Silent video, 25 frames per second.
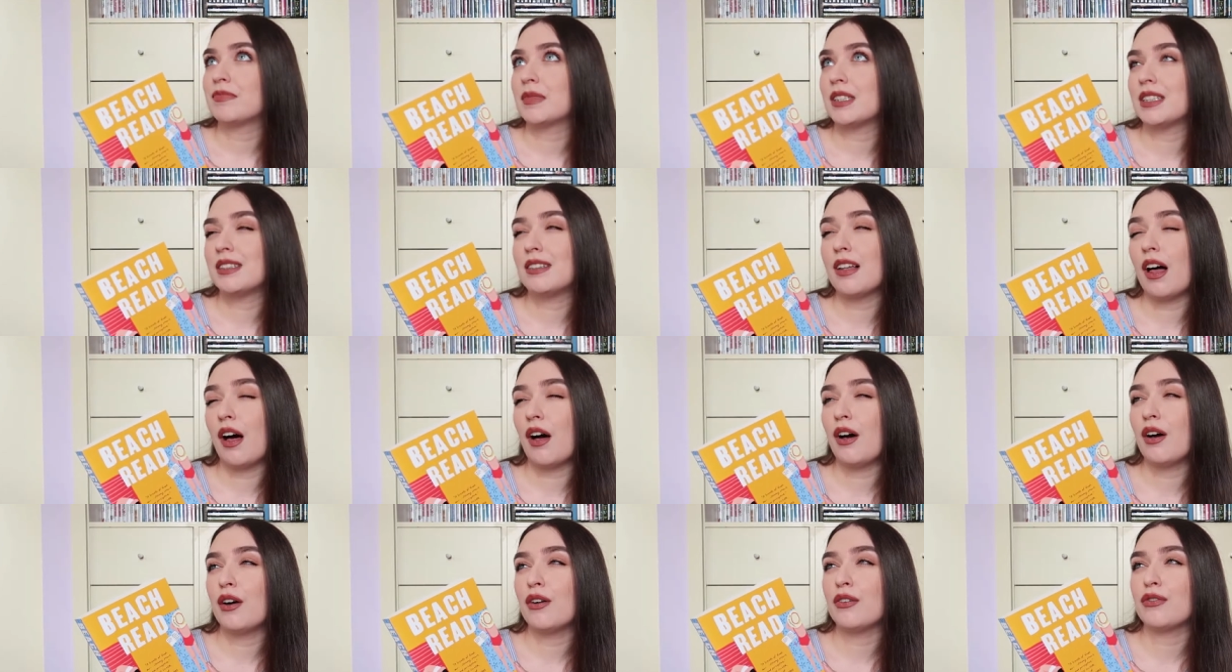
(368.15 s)

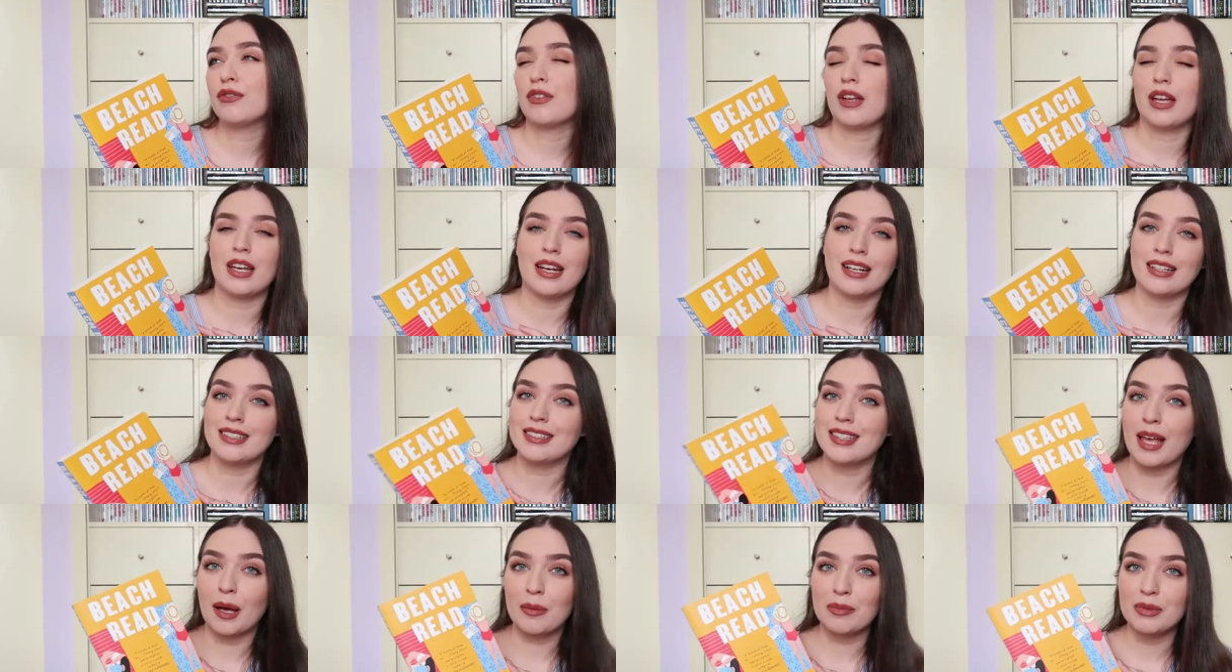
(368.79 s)
love and
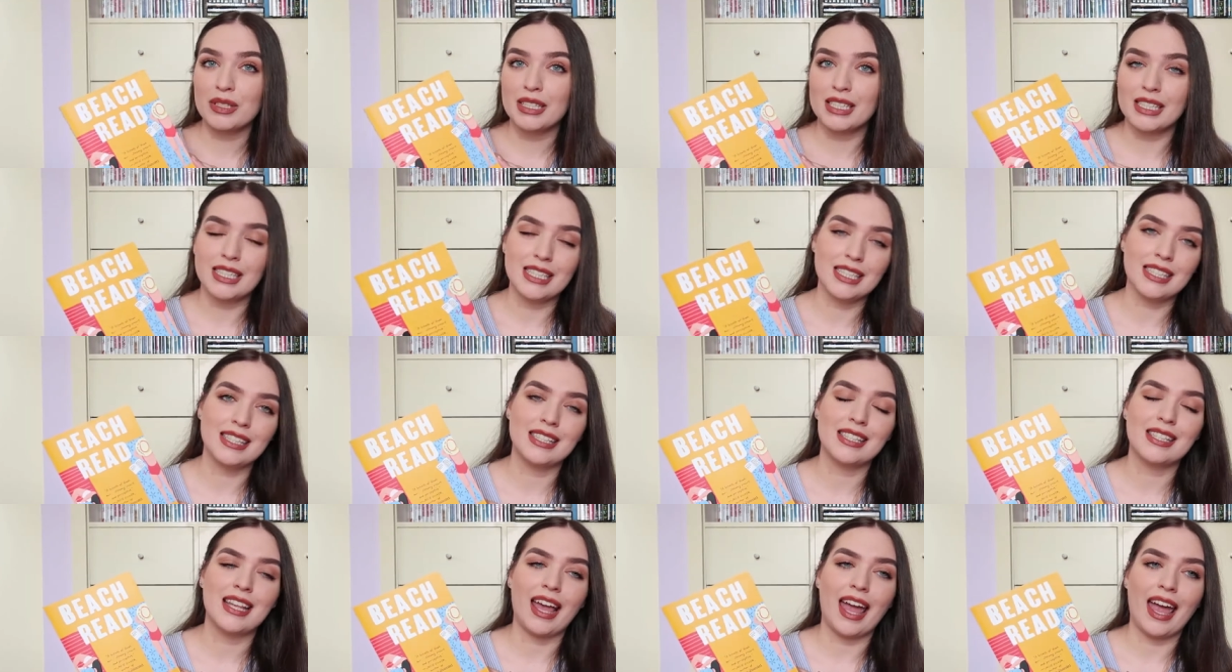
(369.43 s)

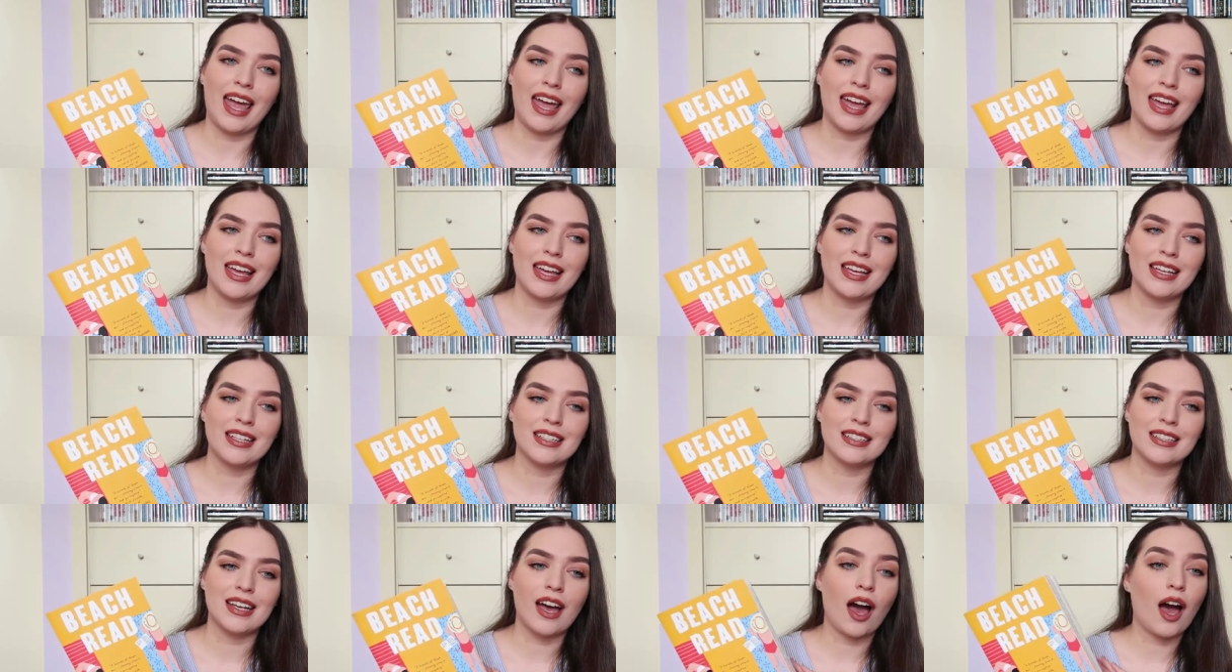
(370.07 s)
acceptance
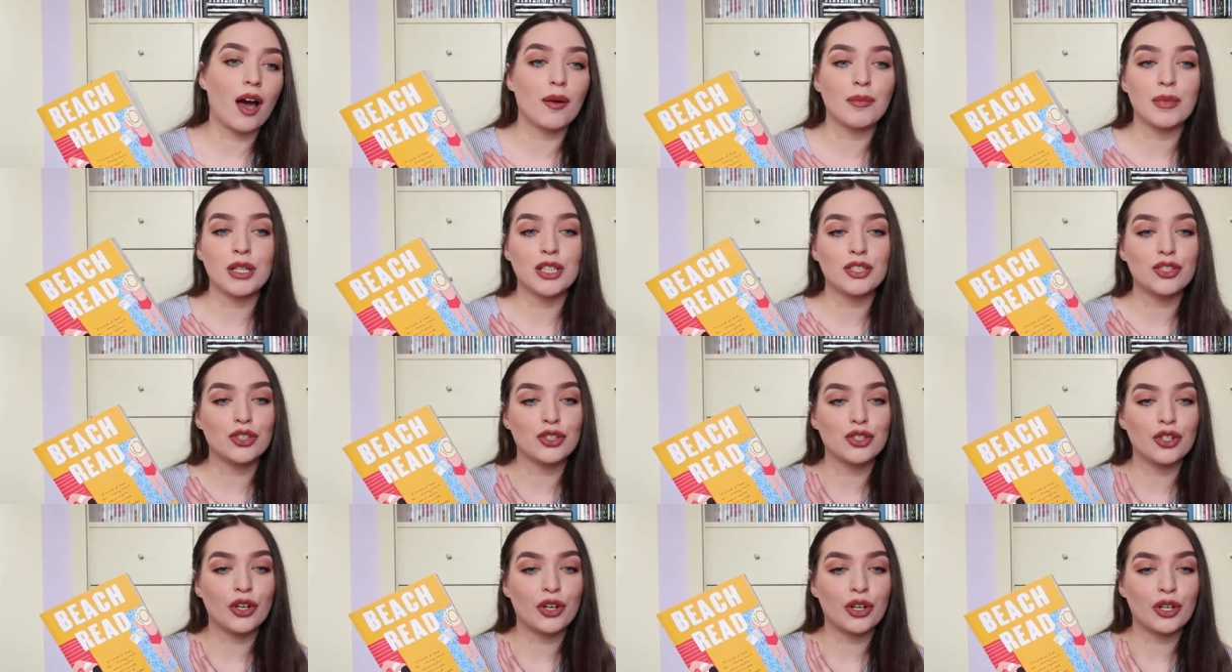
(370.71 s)
and coming
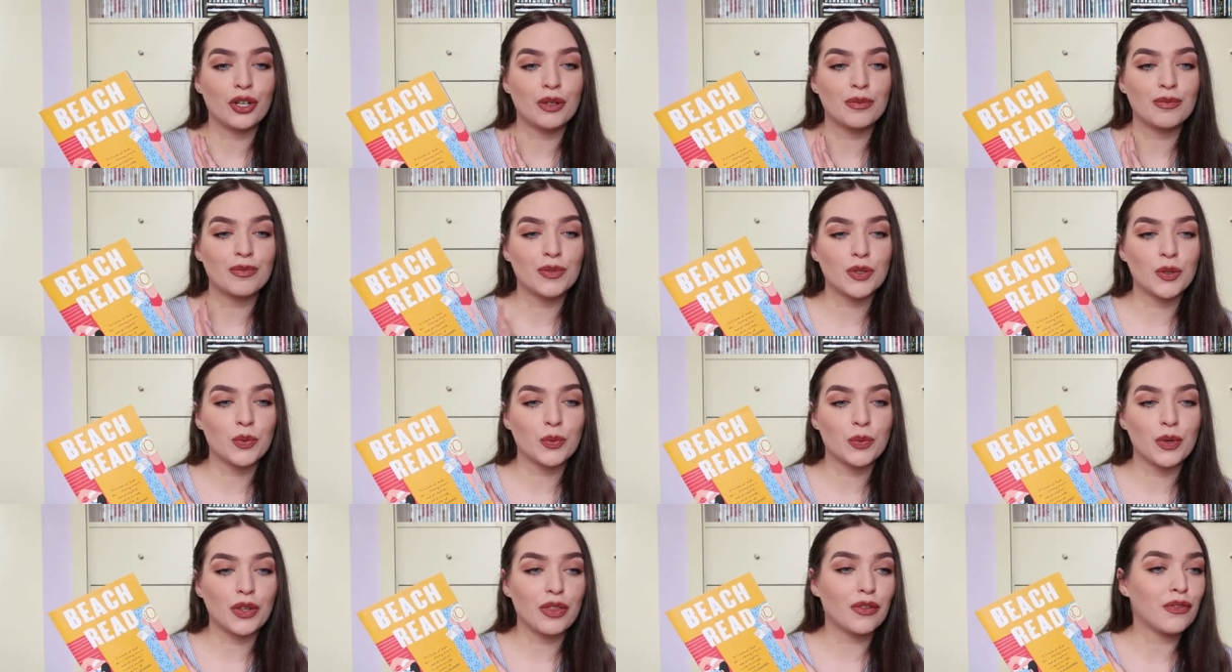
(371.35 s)
to
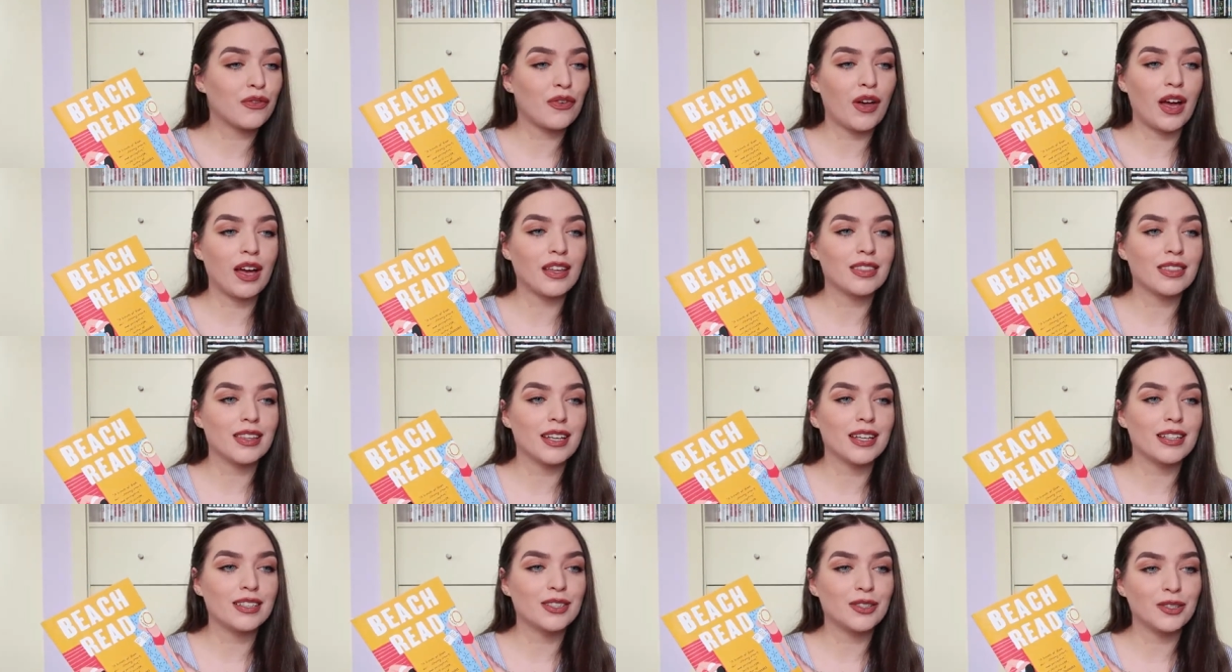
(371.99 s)
terms with the fact
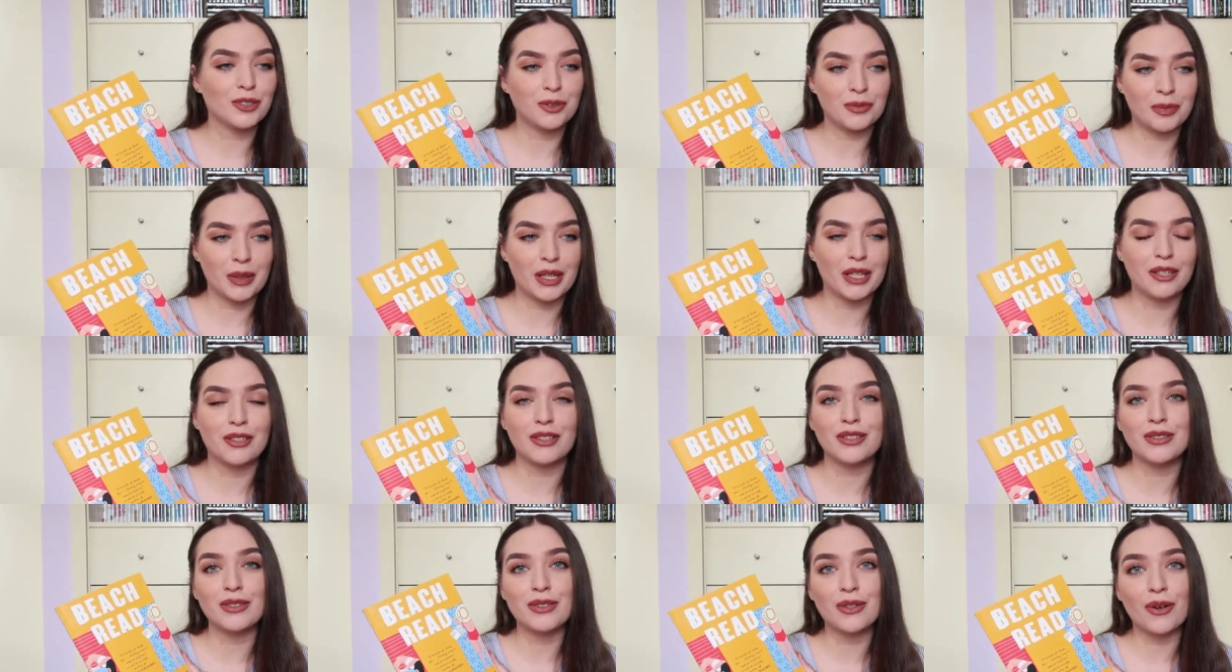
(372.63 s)
that your
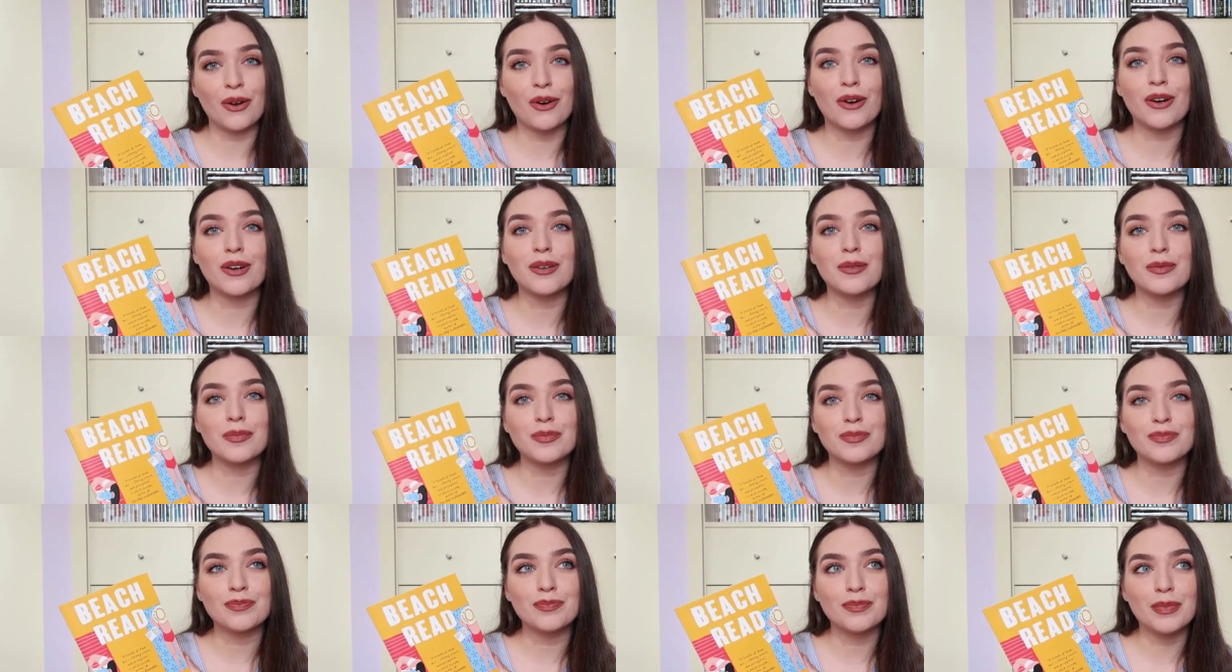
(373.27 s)
parents are
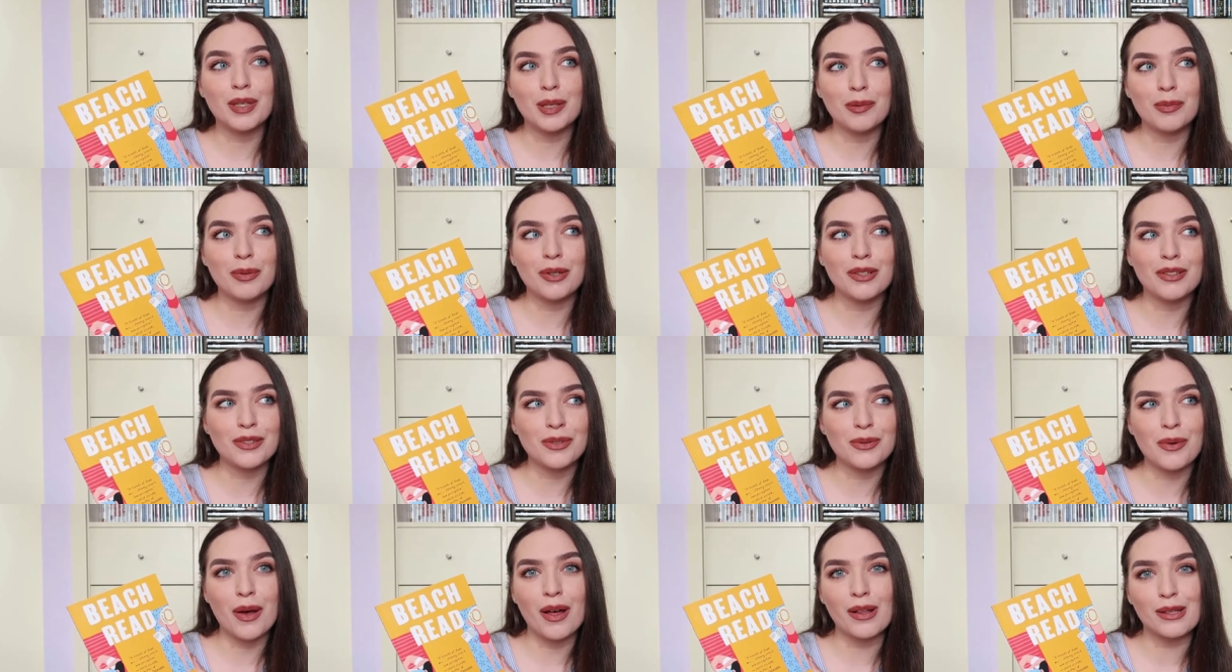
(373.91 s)
people
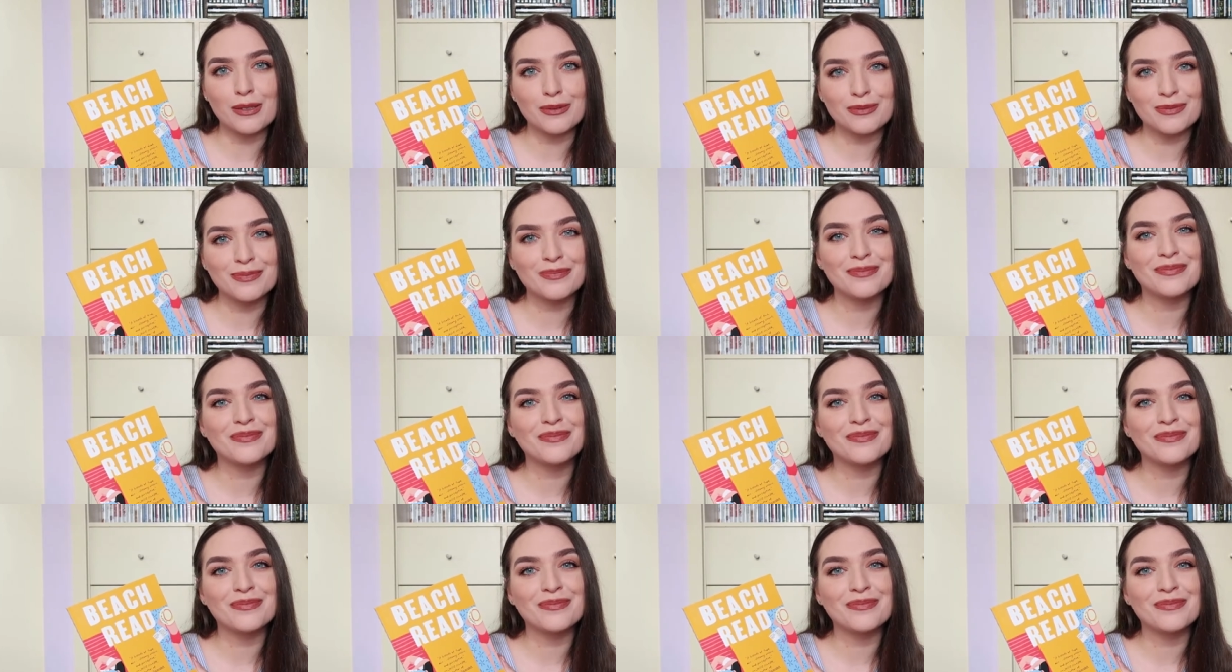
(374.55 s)
as well.